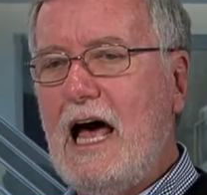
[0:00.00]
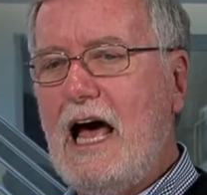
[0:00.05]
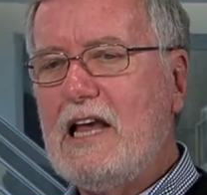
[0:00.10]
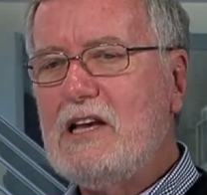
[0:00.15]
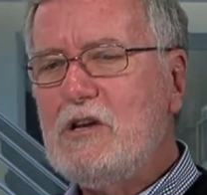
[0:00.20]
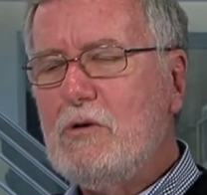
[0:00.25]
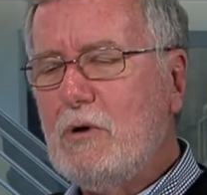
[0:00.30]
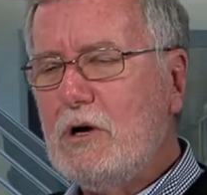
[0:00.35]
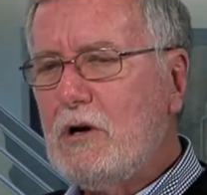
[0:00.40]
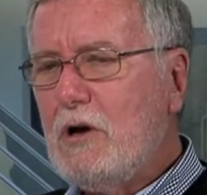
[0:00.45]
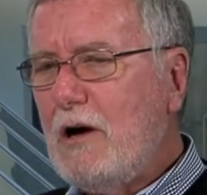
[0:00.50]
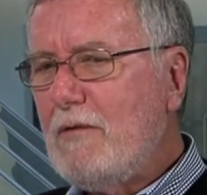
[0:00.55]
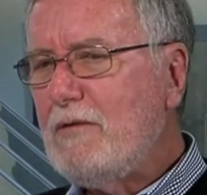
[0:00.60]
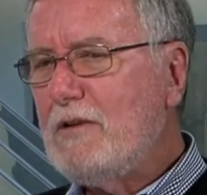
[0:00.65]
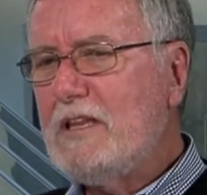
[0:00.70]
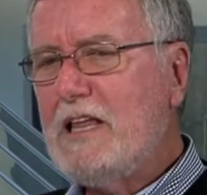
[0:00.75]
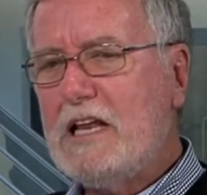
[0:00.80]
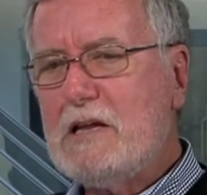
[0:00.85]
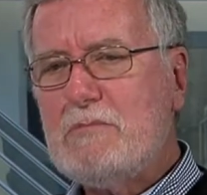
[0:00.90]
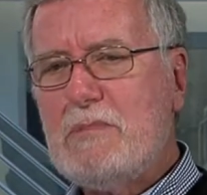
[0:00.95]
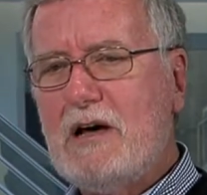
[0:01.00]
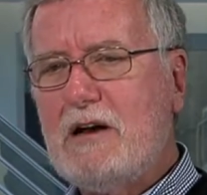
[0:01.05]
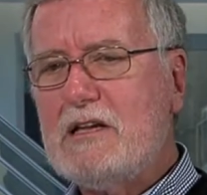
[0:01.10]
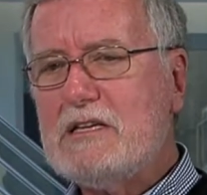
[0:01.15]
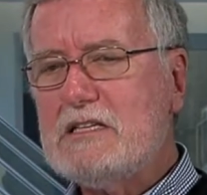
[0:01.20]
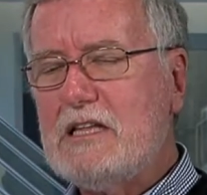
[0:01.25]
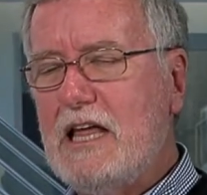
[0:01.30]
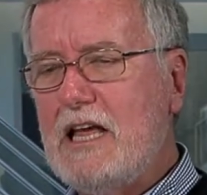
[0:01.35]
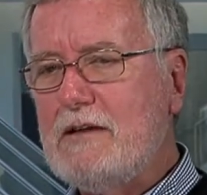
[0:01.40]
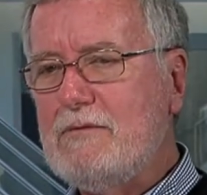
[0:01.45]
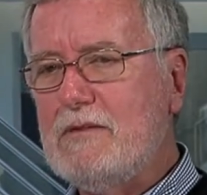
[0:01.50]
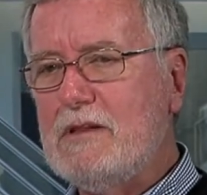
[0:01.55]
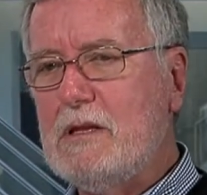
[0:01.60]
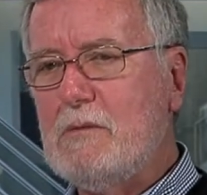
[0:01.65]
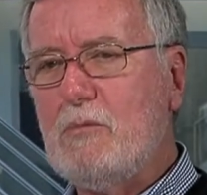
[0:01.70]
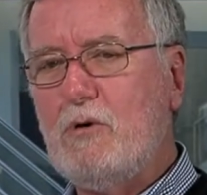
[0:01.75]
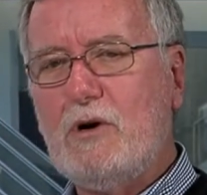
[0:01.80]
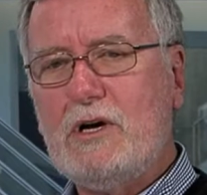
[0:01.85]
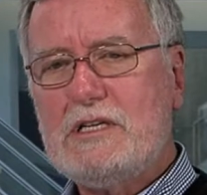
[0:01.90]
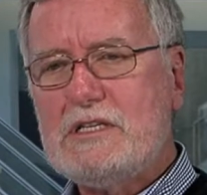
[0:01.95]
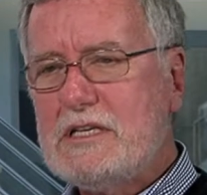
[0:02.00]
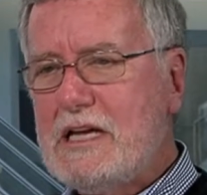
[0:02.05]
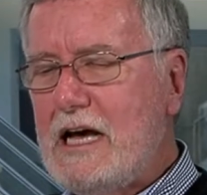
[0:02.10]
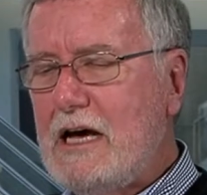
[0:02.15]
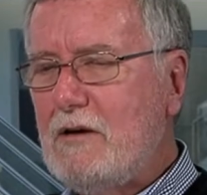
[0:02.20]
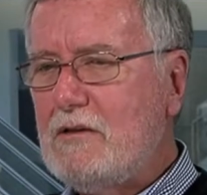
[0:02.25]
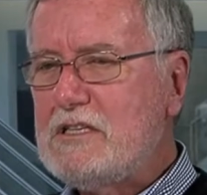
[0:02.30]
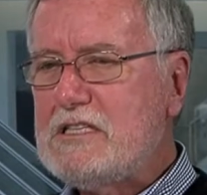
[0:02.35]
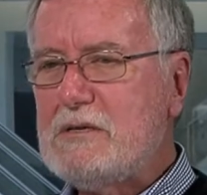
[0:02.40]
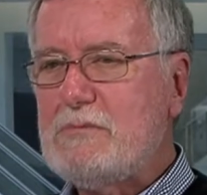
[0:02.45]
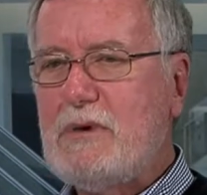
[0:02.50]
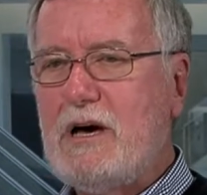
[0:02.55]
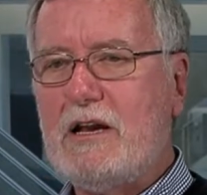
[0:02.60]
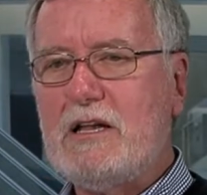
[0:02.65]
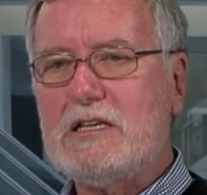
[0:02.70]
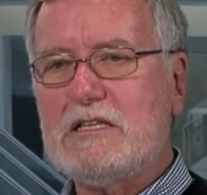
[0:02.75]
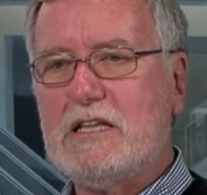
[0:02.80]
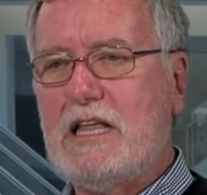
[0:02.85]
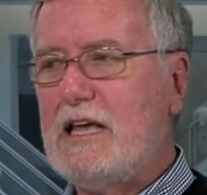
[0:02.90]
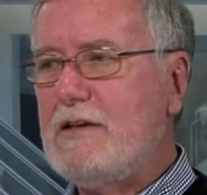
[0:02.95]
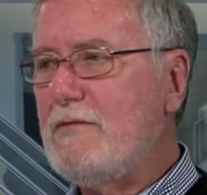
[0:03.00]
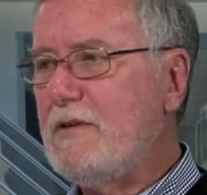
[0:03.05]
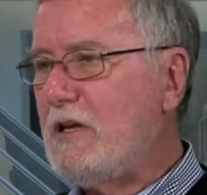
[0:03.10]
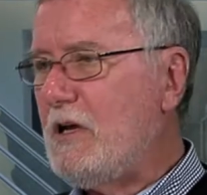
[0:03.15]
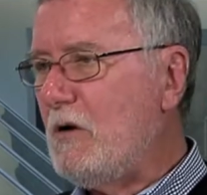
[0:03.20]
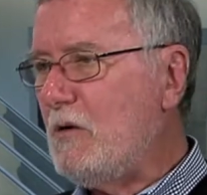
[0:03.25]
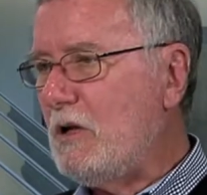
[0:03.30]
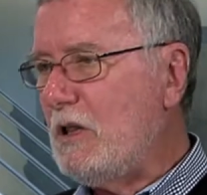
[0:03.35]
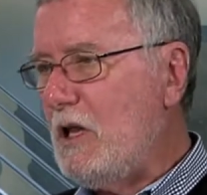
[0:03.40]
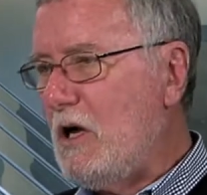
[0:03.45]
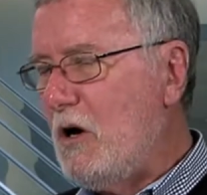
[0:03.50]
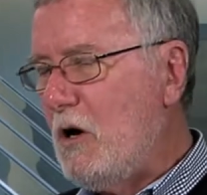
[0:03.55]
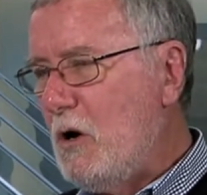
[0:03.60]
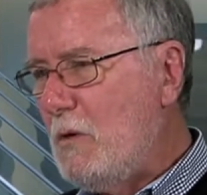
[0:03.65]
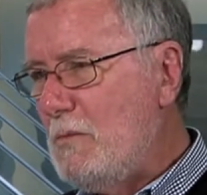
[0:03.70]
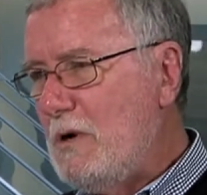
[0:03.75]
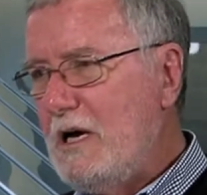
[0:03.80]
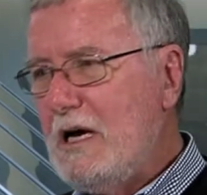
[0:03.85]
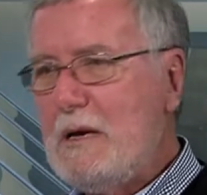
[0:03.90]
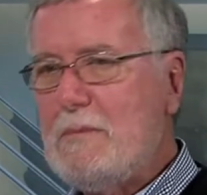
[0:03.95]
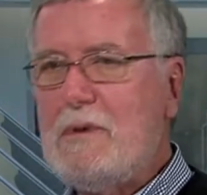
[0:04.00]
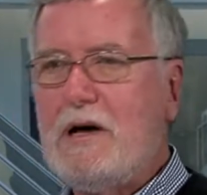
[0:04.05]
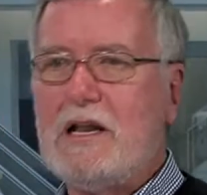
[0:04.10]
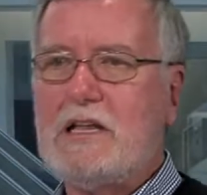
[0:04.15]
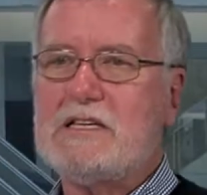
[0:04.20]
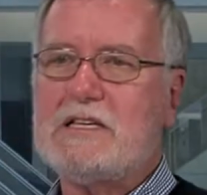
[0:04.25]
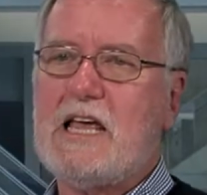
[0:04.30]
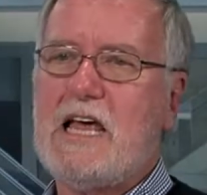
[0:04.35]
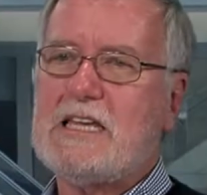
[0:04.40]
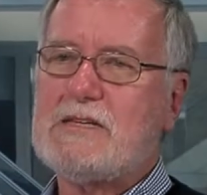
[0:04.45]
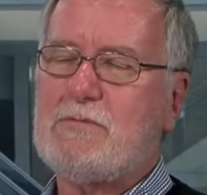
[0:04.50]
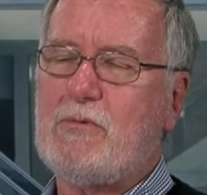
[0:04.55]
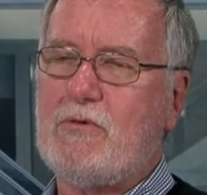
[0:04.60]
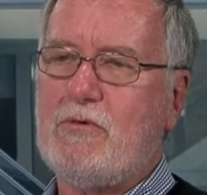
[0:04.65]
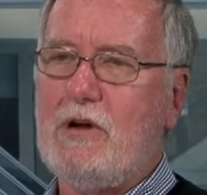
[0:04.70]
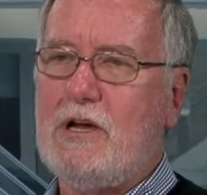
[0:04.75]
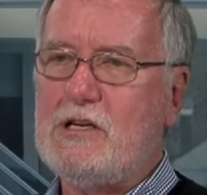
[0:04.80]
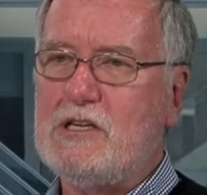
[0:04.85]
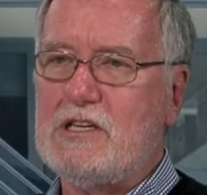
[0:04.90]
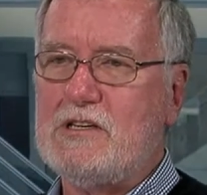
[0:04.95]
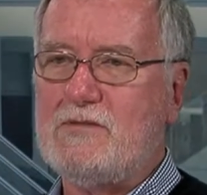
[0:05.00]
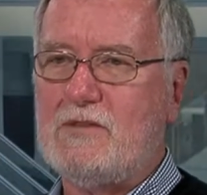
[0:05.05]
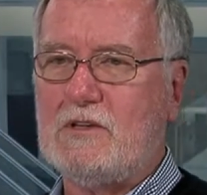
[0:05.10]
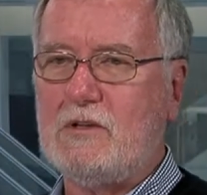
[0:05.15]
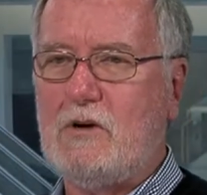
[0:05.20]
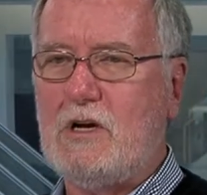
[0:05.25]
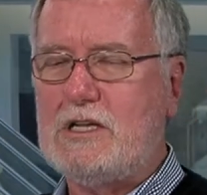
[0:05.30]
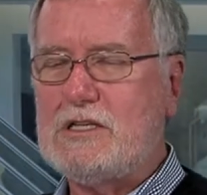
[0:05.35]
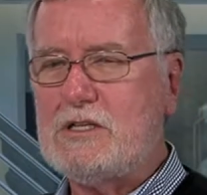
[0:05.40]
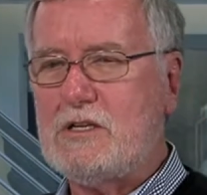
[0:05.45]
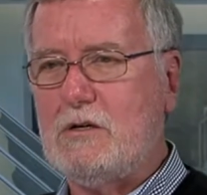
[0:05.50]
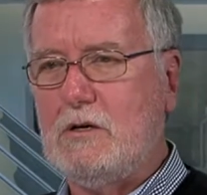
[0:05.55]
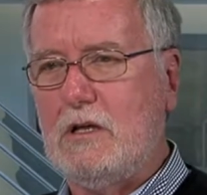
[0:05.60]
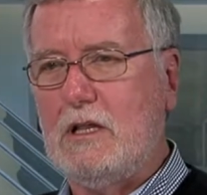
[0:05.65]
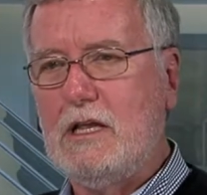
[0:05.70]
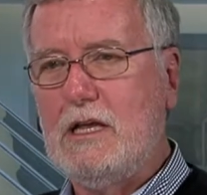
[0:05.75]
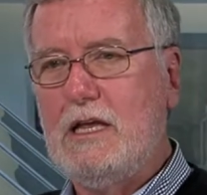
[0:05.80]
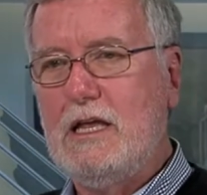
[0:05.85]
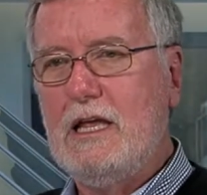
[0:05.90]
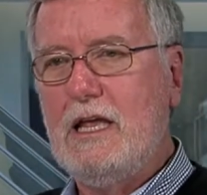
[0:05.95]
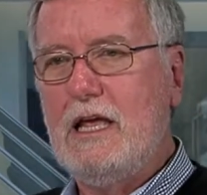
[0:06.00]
I knew an awful lot about his life in the Boy Scouts, about his life in Oklahoma, about his aspirations for law school,